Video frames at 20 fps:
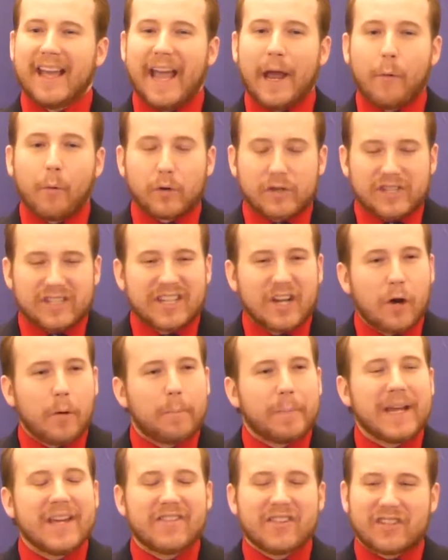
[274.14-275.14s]
it will
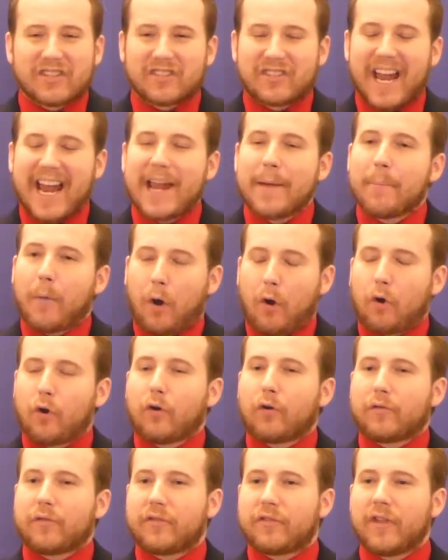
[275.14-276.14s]
still be the same
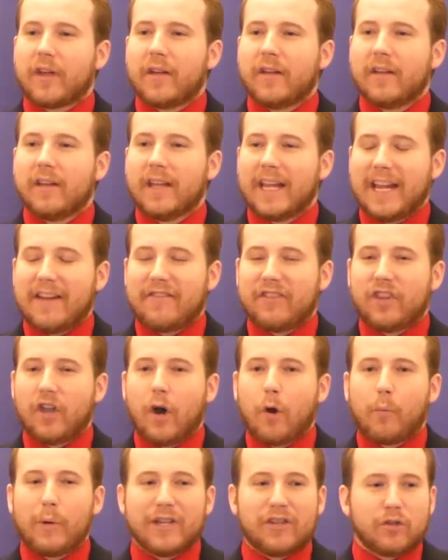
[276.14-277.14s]
earth even
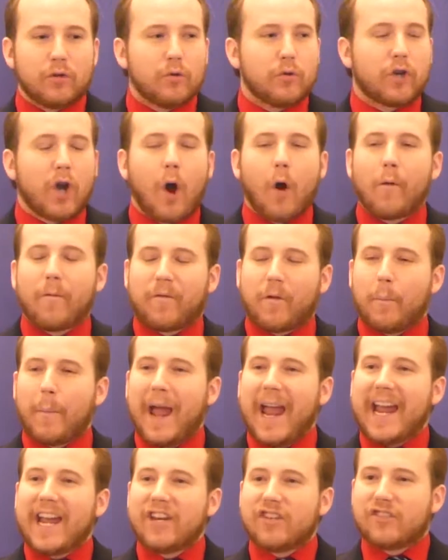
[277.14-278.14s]
though we do go from
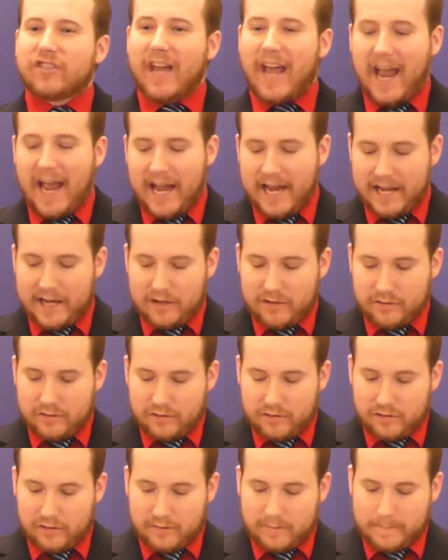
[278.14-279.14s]
age to
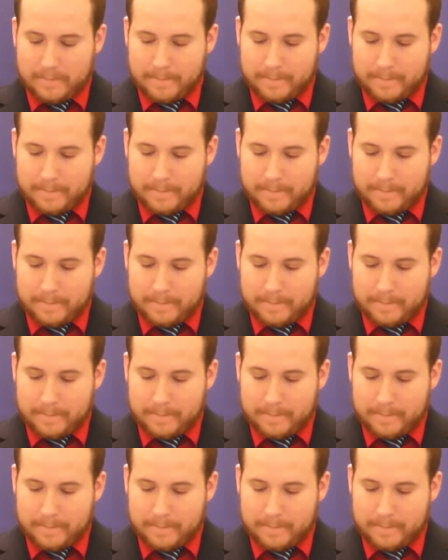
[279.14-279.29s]
age.